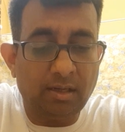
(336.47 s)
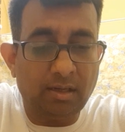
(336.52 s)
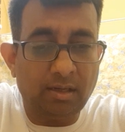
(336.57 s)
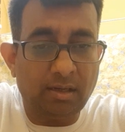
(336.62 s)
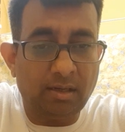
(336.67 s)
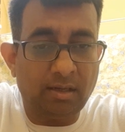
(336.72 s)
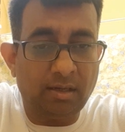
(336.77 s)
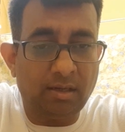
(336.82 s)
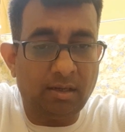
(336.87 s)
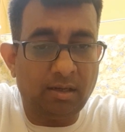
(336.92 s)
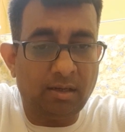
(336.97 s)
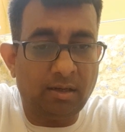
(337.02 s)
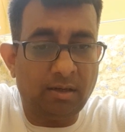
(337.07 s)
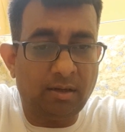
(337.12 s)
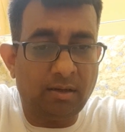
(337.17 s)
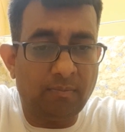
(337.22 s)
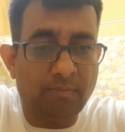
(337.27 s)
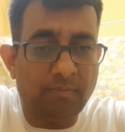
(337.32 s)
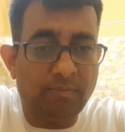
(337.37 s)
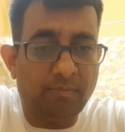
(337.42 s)

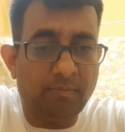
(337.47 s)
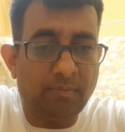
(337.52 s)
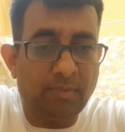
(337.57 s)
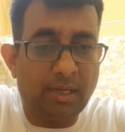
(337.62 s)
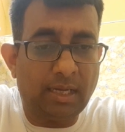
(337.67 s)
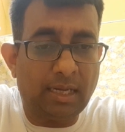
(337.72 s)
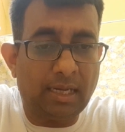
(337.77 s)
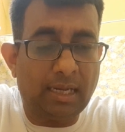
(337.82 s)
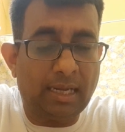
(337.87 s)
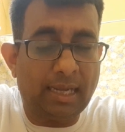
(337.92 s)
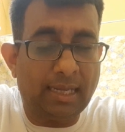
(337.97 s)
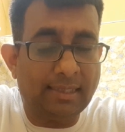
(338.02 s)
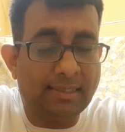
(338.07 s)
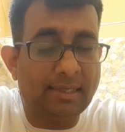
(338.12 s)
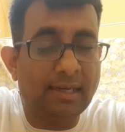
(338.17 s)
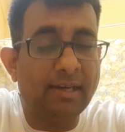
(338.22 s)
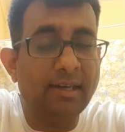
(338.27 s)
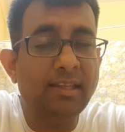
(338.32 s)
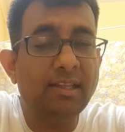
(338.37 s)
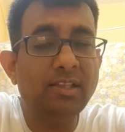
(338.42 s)
uh,
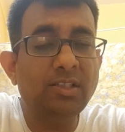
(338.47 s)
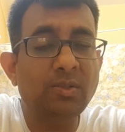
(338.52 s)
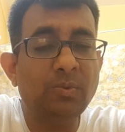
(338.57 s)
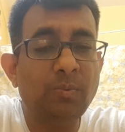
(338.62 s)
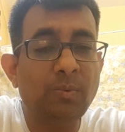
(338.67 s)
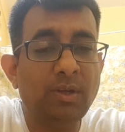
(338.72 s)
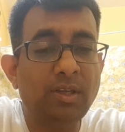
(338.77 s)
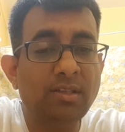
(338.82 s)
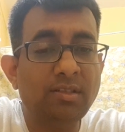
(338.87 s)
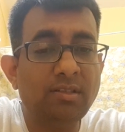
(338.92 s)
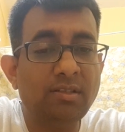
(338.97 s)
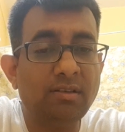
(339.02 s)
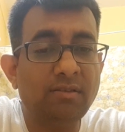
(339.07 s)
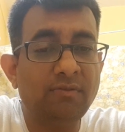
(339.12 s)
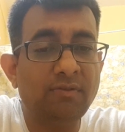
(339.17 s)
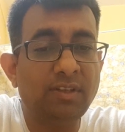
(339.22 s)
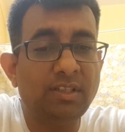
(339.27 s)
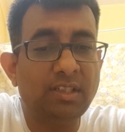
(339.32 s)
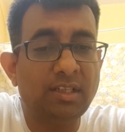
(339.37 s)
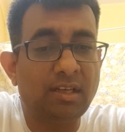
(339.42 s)
hazardous waste,
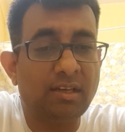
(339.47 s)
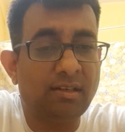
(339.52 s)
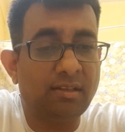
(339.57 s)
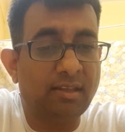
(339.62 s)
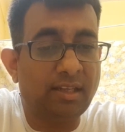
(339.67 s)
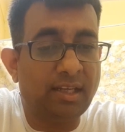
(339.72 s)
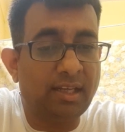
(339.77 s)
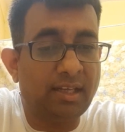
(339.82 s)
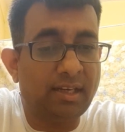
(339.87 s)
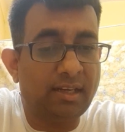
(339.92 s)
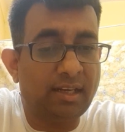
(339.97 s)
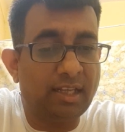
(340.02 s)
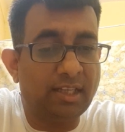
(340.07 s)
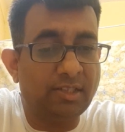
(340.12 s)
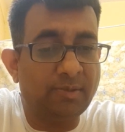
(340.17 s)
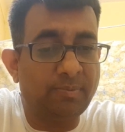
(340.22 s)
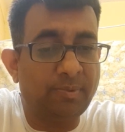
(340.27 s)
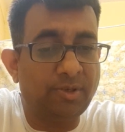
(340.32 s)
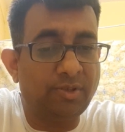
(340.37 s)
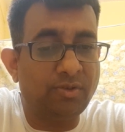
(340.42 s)
which are there
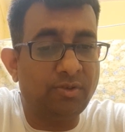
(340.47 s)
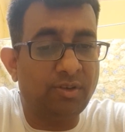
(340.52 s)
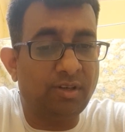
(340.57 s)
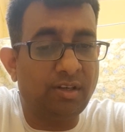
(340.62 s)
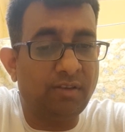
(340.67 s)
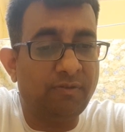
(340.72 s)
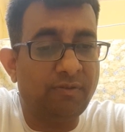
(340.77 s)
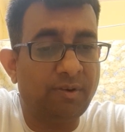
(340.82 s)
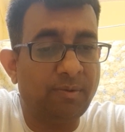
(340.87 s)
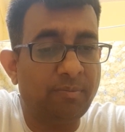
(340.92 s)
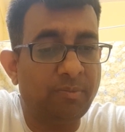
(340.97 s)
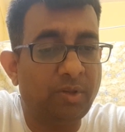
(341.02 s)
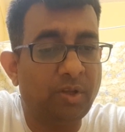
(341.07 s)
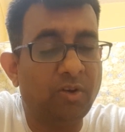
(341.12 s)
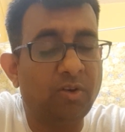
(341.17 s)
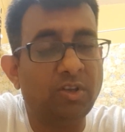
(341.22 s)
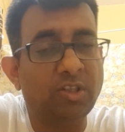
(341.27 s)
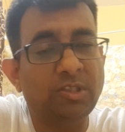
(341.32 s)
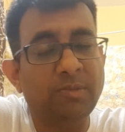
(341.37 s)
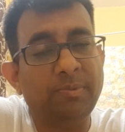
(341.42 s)
especially from the
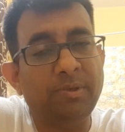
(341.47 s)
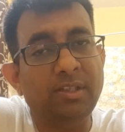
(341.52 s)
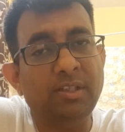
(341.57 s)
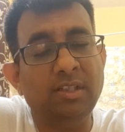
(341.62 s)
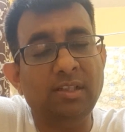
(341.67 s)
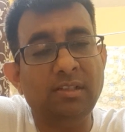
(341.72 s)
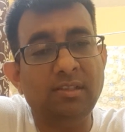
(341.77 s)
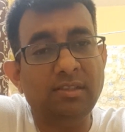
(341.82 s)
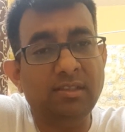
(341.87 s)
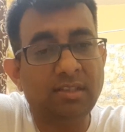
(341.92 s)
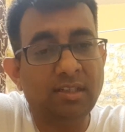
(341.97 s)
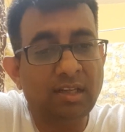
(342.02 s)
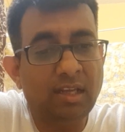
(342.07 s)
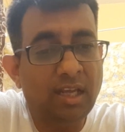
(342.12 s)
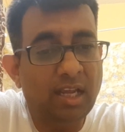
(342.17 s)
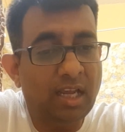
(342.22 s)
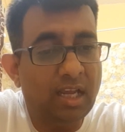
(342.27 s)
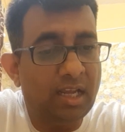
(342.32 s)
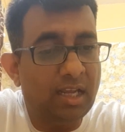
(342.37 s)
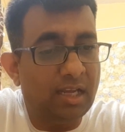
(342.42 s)
hospitals.
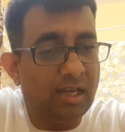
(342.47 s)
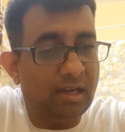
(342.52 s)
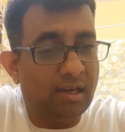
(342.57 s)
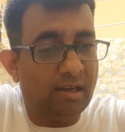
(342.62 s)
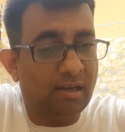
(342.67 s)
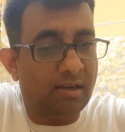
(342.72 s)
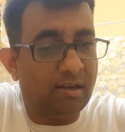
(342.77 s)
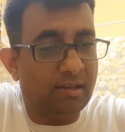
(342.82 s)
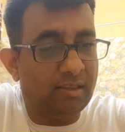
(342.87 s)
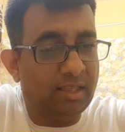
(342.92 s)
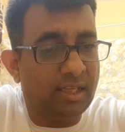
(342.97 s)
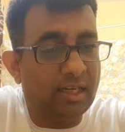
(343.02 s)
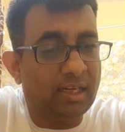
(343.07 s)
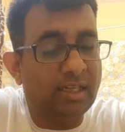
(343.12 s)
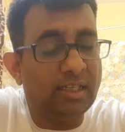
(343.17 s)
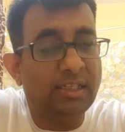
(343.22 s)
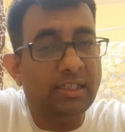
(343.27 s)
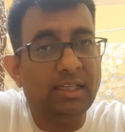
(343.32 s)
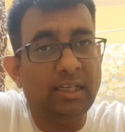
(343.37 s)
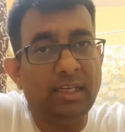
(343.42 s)
They
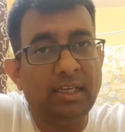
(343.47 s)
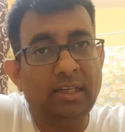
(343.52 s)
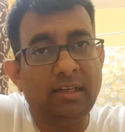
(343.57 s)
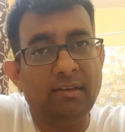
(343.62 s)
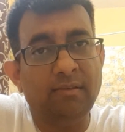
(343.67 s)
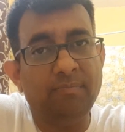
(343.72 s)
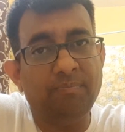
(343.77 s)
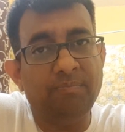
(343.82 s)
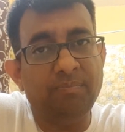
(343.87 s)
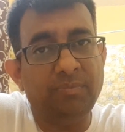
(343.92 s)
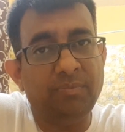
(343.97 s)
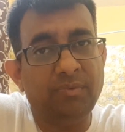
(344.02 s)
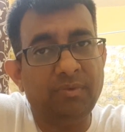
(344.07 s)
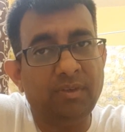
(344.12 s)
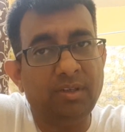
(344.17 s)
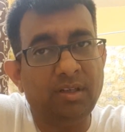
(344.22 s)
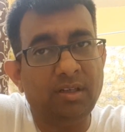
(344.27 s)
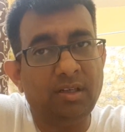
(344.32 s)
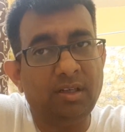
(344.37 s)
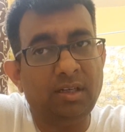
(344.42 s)

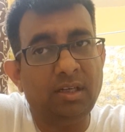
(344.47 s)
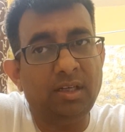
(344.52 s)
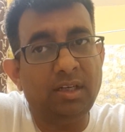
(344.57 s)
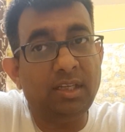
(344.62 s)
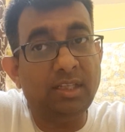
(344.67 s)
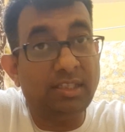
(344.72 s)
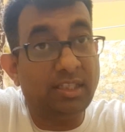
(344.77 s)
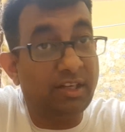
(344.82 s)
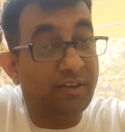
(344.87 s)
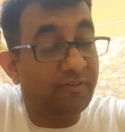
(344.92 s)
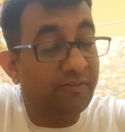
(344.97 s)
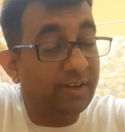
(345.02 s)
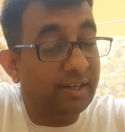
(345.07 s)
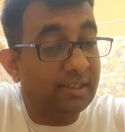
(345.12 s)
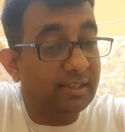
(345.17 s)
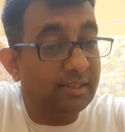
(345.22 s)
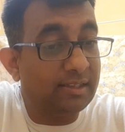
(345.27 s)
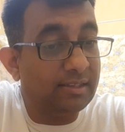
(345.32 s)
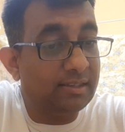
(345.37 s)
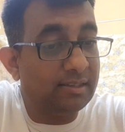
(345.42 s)
contain
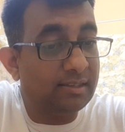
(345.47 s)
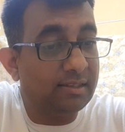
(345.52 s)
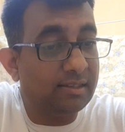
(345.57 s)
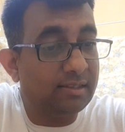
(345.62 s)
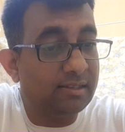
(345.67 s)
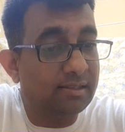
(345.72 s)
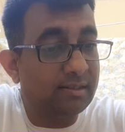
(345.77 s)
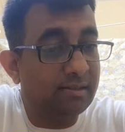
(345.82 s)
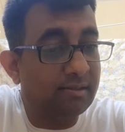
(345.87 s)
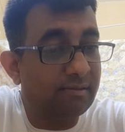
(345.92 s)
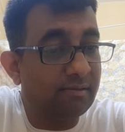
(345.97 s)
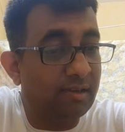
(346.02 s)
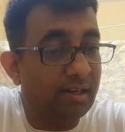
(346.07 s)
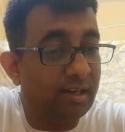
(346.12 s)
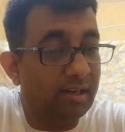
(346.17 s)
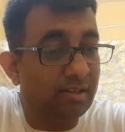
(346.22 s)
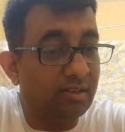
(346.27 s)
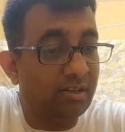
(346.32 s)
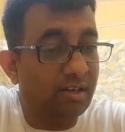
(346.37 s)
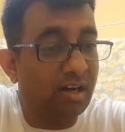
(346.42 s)
disinfectants
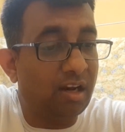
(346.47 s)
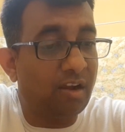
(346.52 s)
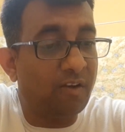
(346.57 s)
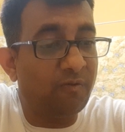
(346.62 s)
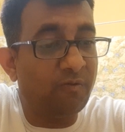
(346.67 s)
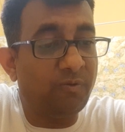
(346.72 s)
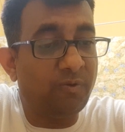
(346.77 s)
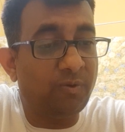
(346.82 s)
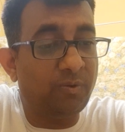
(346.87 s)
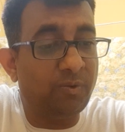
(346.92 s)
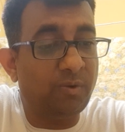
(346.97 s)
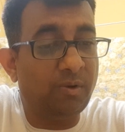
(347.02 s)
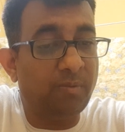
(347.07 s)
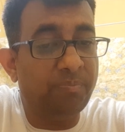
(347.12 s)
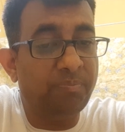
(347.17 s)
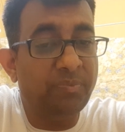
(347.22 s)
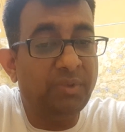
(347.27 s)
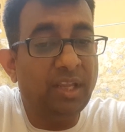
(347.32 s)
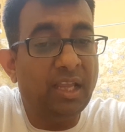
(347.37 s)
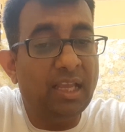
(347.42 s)
and other harmful
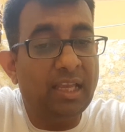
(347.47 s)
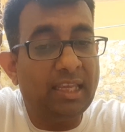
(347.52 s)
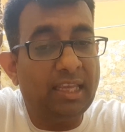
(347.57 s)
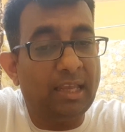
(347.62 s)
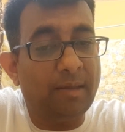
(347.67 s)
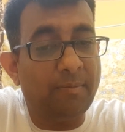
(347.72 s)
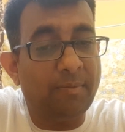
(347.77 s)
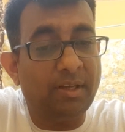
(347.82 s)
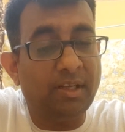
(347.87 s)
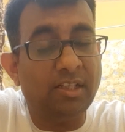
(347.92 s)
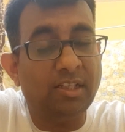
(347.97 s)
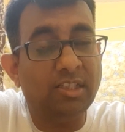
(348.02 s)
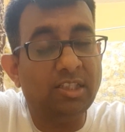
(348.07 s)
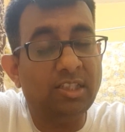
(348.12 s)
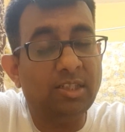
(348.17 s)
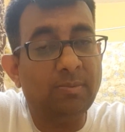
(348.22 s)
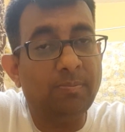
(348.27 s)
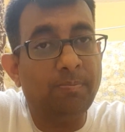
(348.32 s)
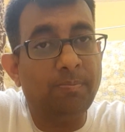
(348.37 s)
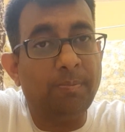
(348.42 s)

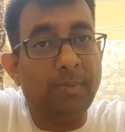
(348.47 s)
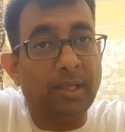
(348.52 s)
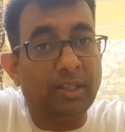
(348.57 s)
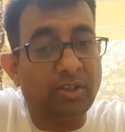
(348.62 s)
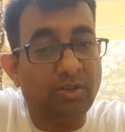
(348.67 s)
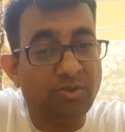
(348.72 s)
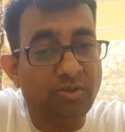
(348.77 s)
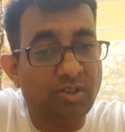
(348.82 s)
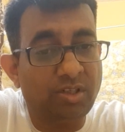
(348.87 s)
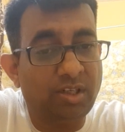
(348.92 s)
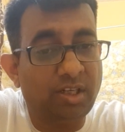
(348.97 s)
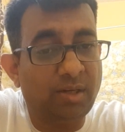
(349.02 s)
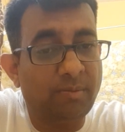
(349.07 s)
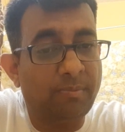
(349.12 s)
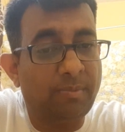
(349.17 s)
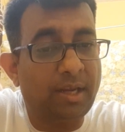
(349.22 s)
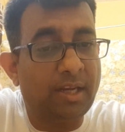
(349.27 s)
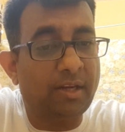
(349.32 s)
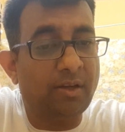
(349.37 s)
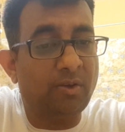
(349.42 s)
chemicals, pathogenic
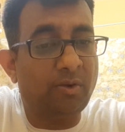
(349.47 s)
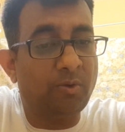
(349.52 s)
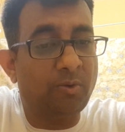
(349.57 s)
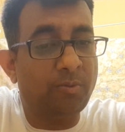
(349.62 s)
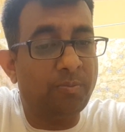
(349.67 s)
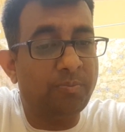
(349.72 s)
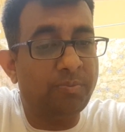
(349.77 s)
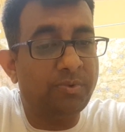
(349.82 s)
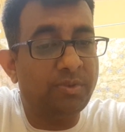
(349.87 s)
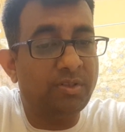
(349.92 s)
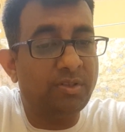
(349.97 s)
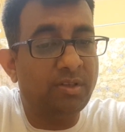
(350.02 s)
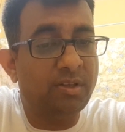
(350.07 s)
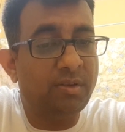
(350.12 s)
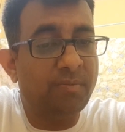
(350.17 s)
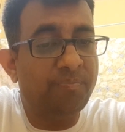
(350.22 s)
microbes,